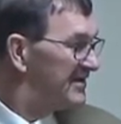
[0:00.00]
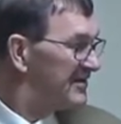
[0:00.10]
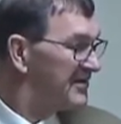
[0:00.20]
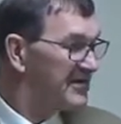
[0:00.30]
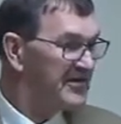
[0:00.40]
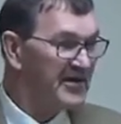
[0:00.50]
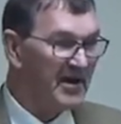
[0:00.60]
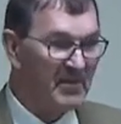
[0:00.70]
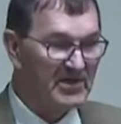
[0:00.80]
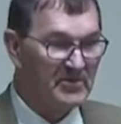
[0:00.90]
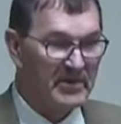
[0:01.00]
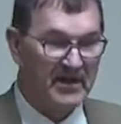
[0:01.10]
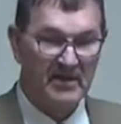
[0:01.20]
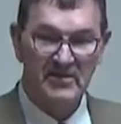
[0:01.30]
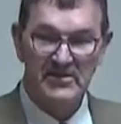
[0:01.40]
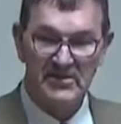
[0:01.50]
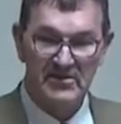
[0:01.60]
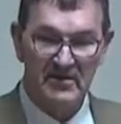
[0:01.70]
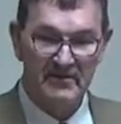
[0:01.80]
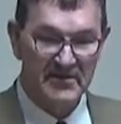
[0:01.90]
they're not much when it comes to
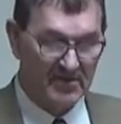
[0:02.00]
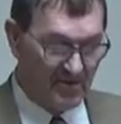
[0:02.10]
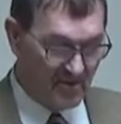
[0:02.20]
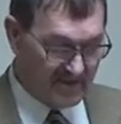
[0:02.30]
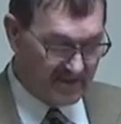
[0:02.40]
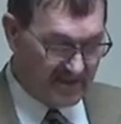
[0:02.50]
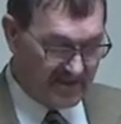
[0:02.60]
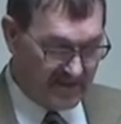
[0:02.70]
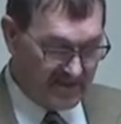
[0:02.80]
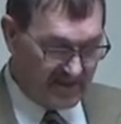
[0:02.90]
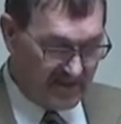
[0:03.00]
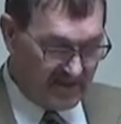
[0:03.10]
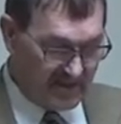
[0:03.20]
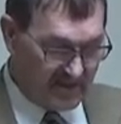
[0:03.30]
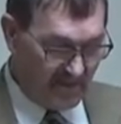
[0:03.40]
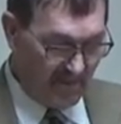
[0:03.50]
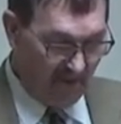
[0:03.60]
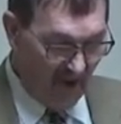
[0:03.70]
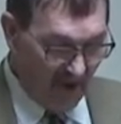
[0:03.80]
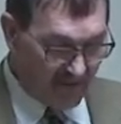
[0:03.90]
serving the Lord. But
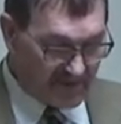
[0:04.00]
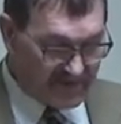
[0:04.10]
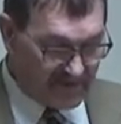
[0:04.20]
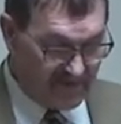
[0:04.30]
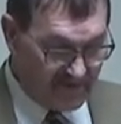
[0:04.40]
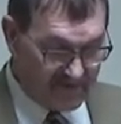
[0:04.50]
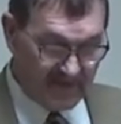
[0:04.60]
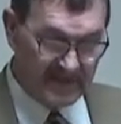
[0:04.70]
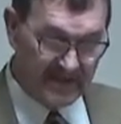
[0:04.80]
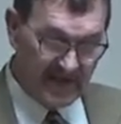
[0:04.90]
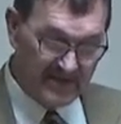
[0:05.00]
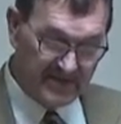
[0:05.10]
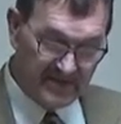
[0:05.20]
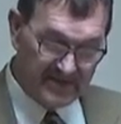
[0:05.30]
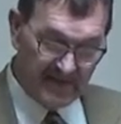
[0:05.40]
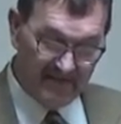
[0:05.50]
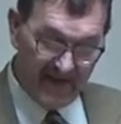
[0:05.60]
Paul was tuned in. You ask yourself